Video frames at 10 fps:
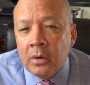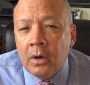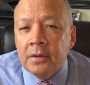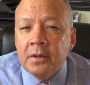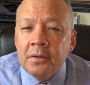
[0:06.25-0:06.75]

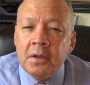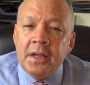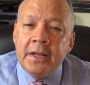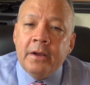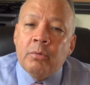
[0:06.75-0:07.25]
on the
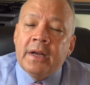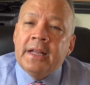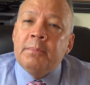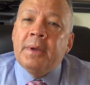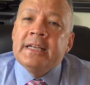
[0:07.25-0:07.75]

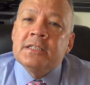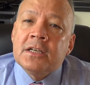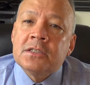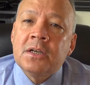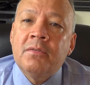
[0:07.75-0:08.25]
nitty-gritty
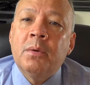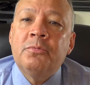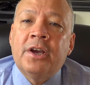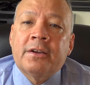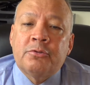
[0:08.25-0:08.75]
basics of
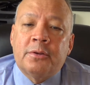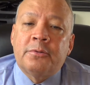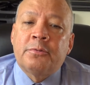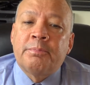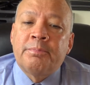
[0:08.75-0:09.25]
objections.